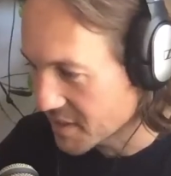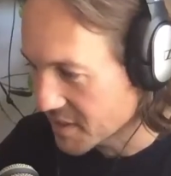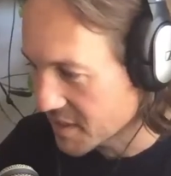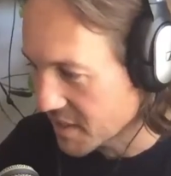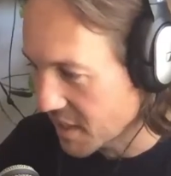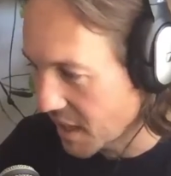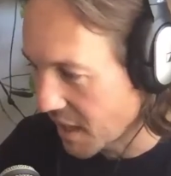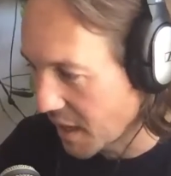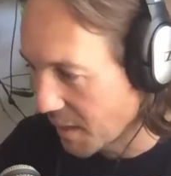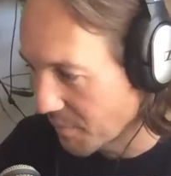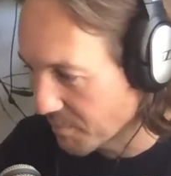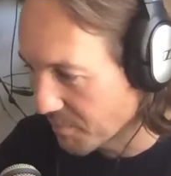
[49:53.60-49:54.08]

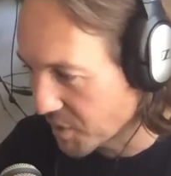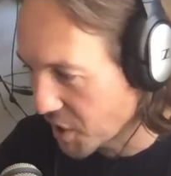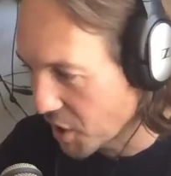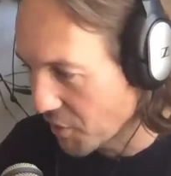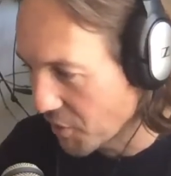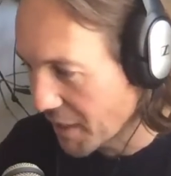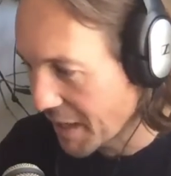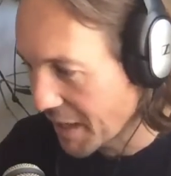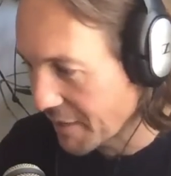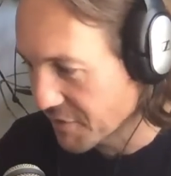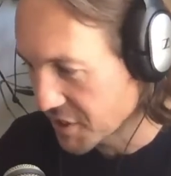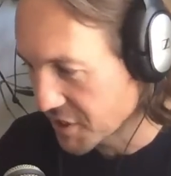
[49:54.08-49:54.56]
that
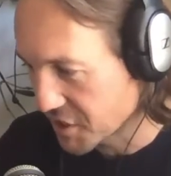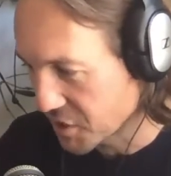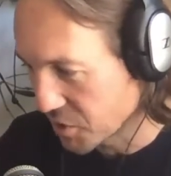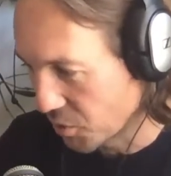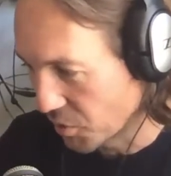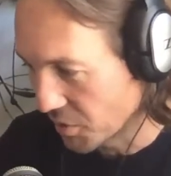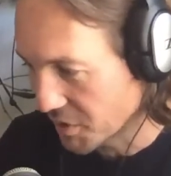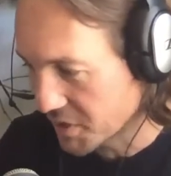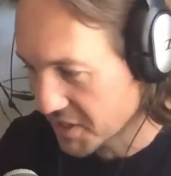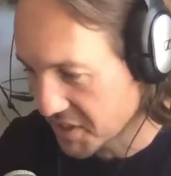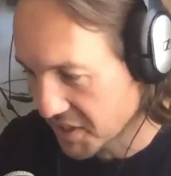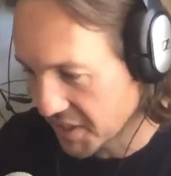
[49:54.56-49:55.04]
um, go and have a
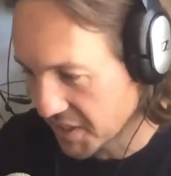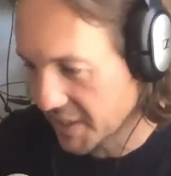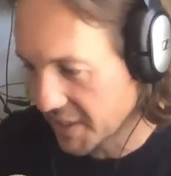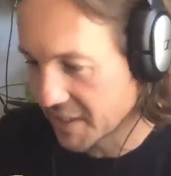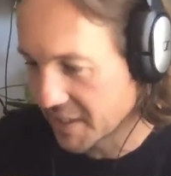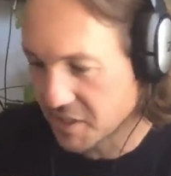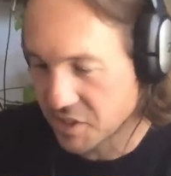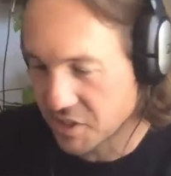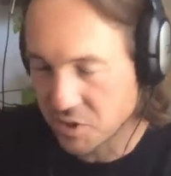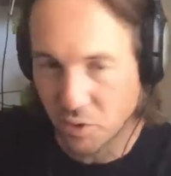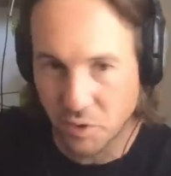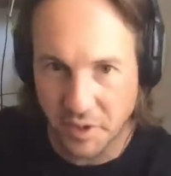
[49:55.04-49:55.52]
sauna.
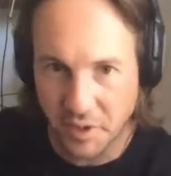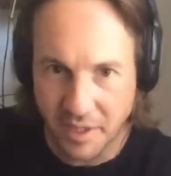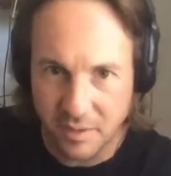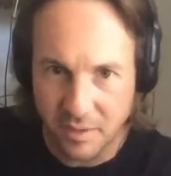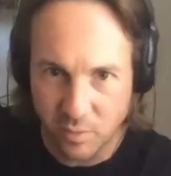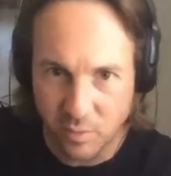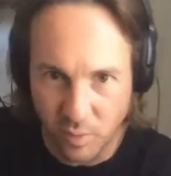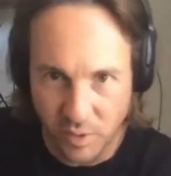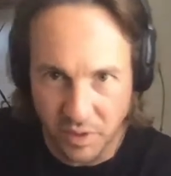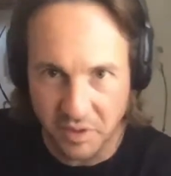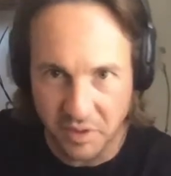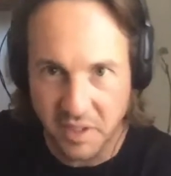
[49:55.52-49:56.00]
Sitting in a
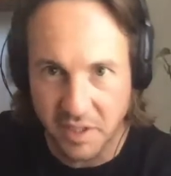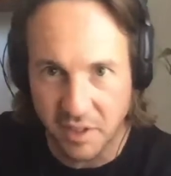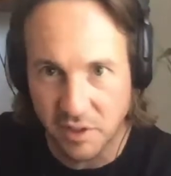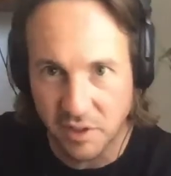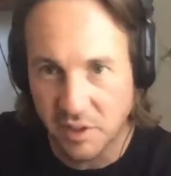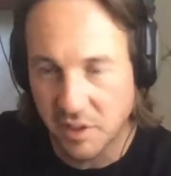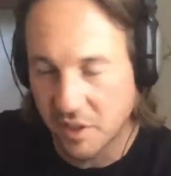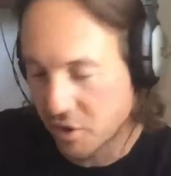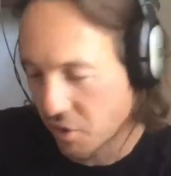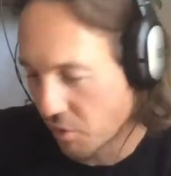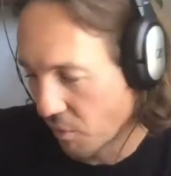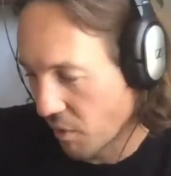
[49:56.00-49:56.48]
sauna will
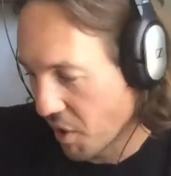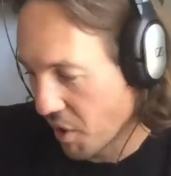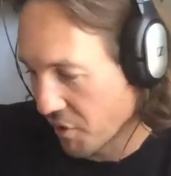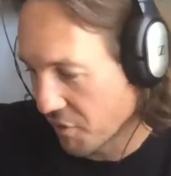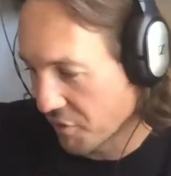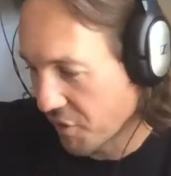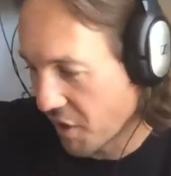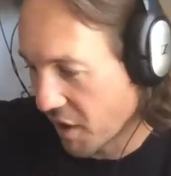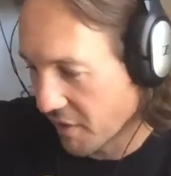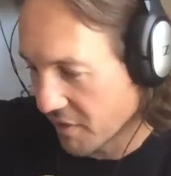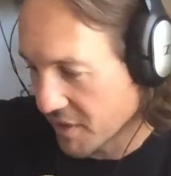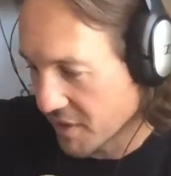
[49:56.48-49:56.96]
kill the
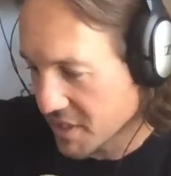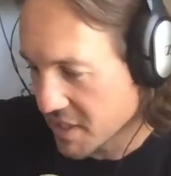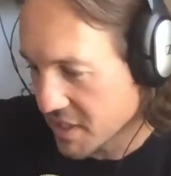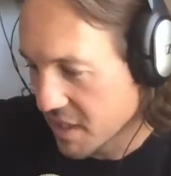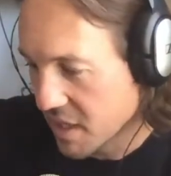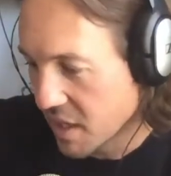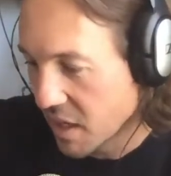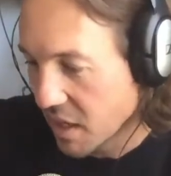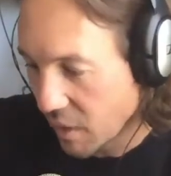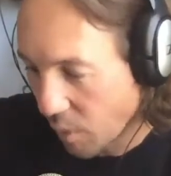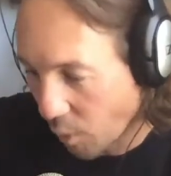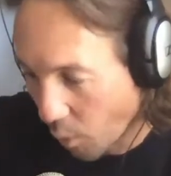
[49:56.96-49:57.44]

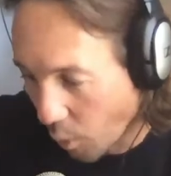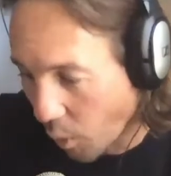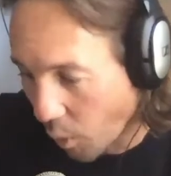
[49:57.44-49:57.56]
coronavirus,